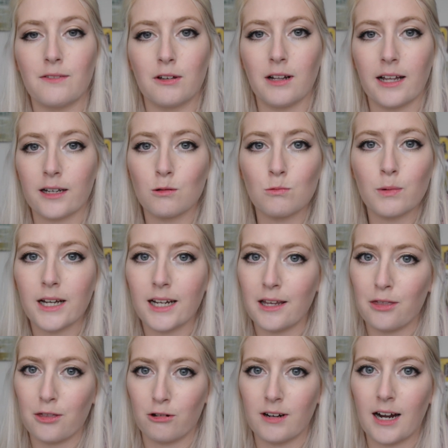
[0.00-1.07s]
you like a really
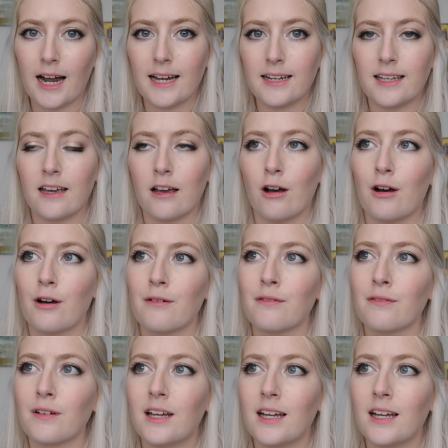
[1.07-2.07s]
thorough idea of